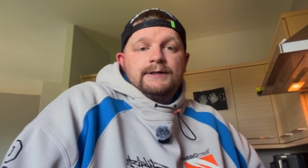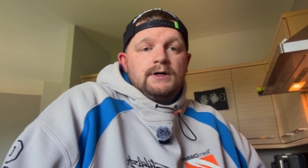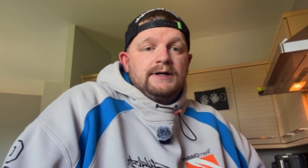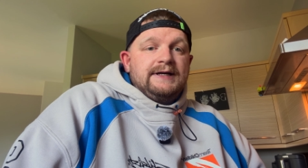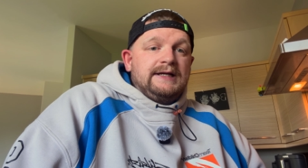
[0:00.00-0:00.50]

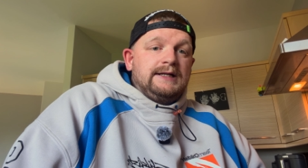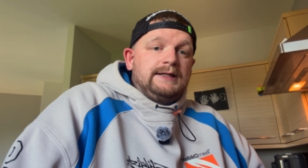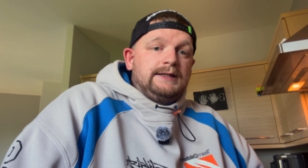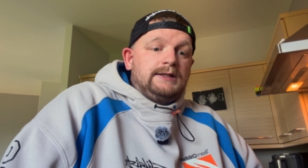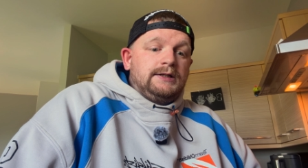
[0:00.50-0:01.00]

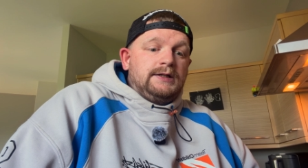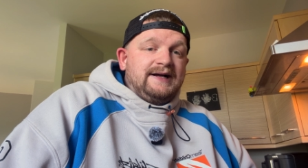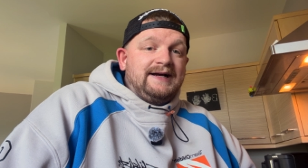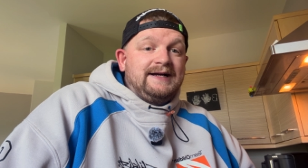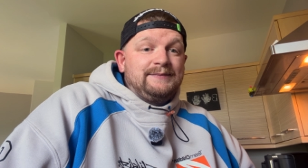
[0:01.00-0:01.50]
I
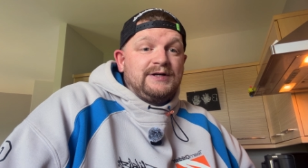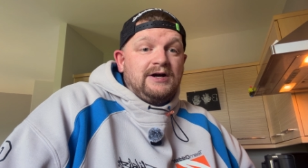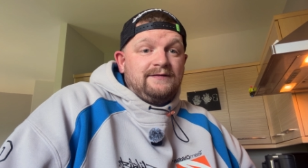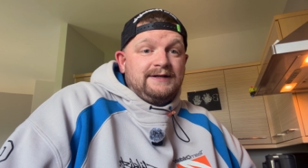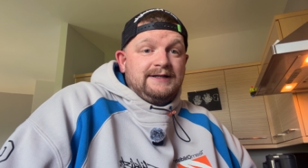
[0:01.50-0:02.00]
am
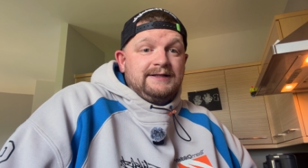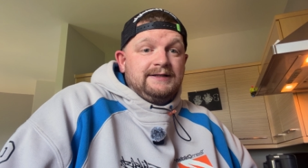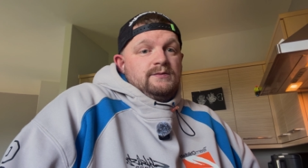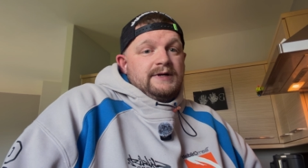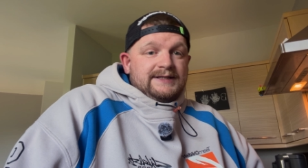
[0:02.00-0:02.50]

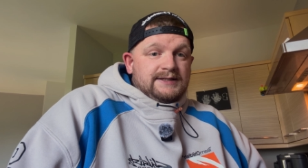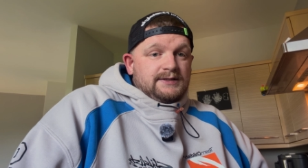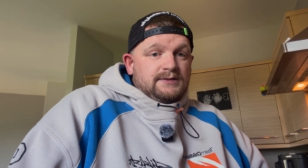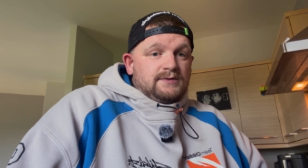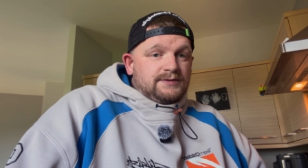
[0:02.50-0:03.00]
currently
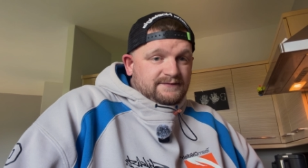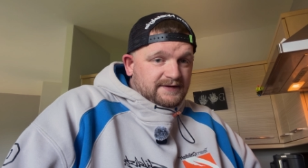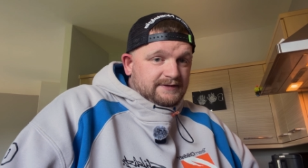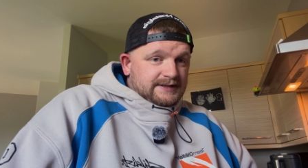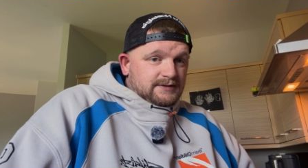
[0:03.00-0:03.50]
waiting on a
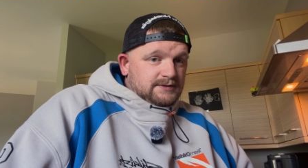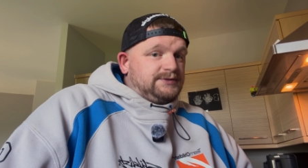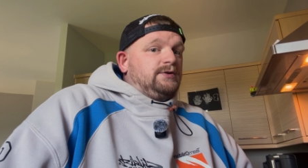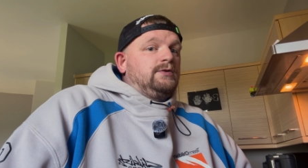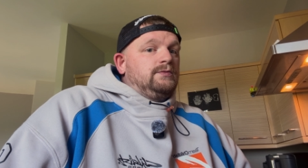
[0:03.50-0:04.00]
very large
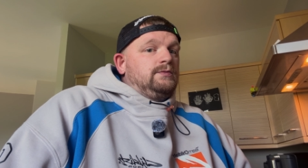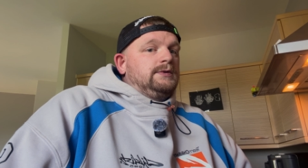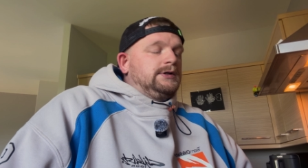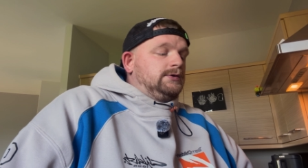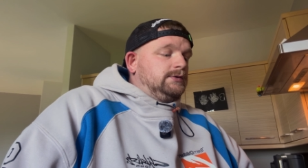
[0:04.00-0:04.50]
haul
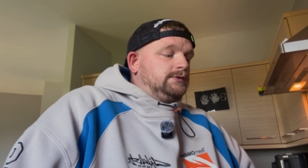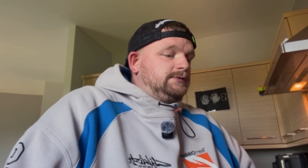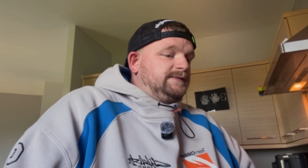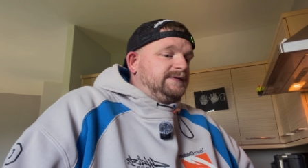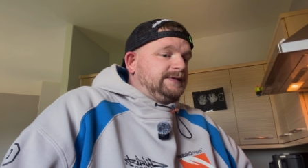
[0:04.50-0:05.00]

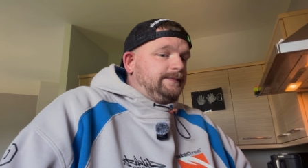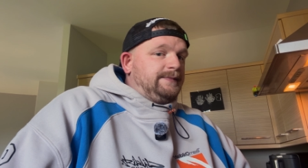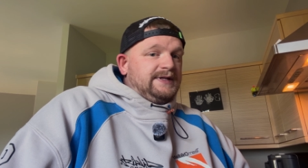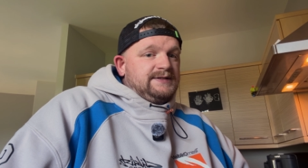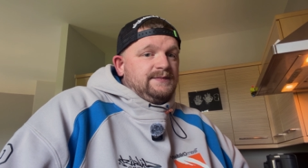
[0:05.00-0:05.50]
of
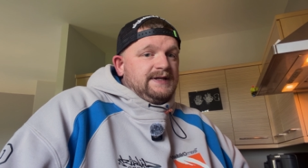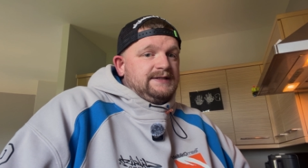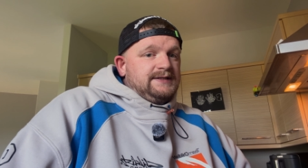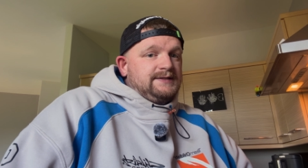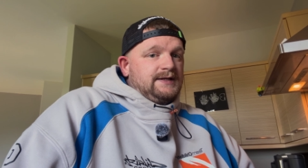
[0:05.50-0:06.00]
bits and
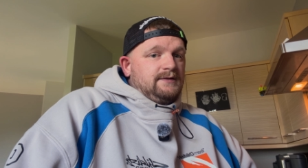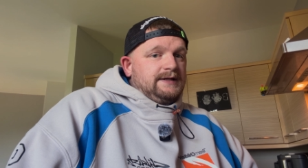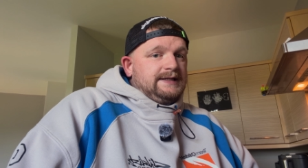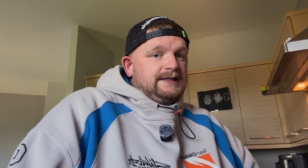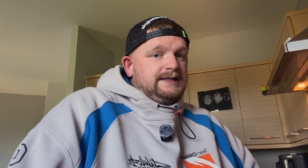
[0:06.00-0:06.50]
pieces that
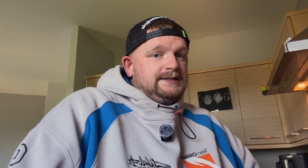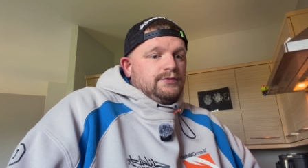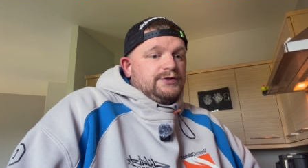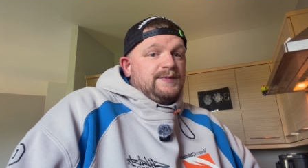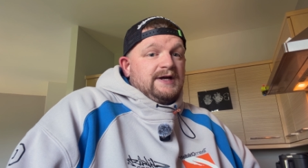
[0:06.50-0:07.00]
I need
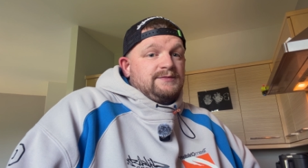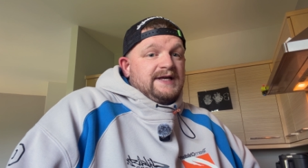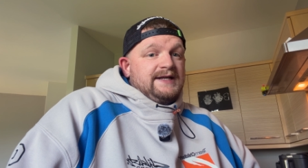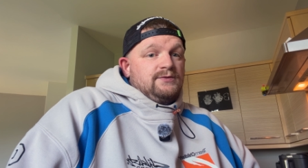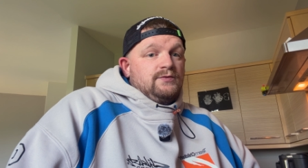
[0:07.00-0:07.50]
to be able
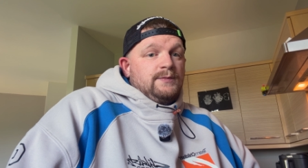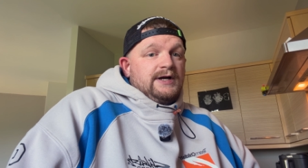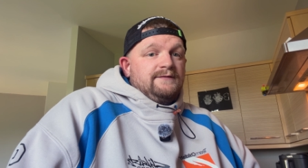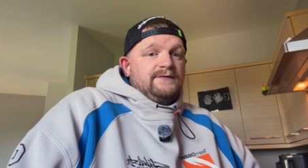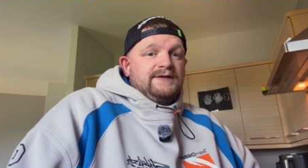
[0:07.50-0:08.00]
to edit all my
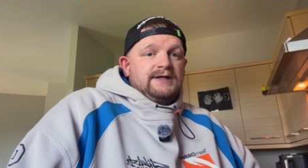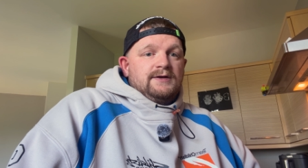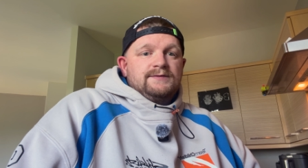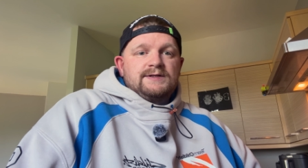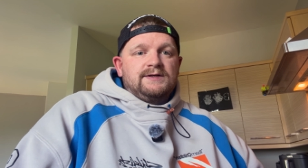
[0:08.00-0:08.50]
other
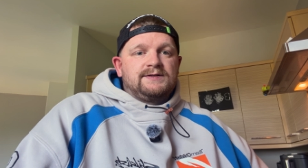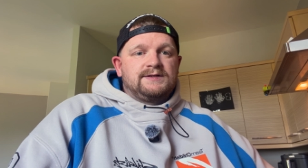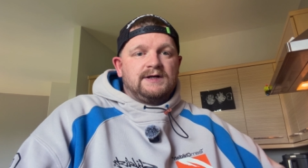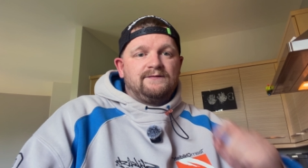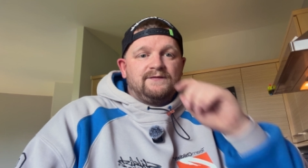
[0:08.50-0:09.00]
videos,
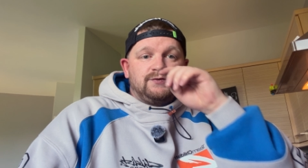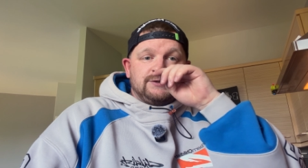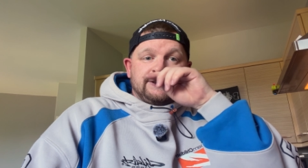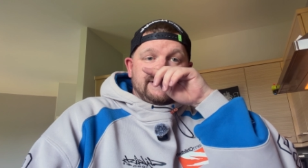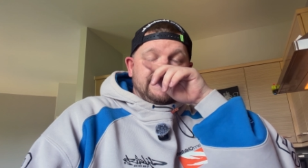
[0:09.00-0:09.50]
because
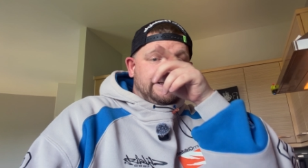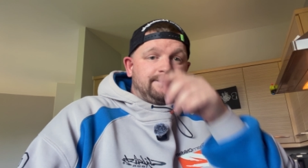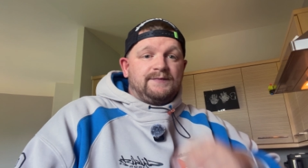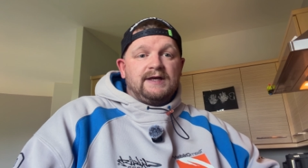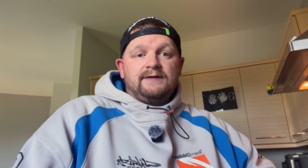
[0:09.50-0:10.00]
unfortunately
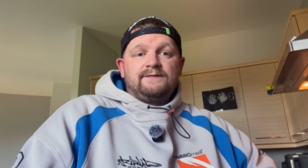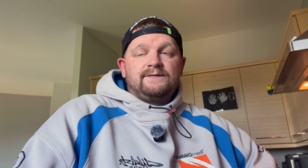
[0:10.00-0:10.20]
they've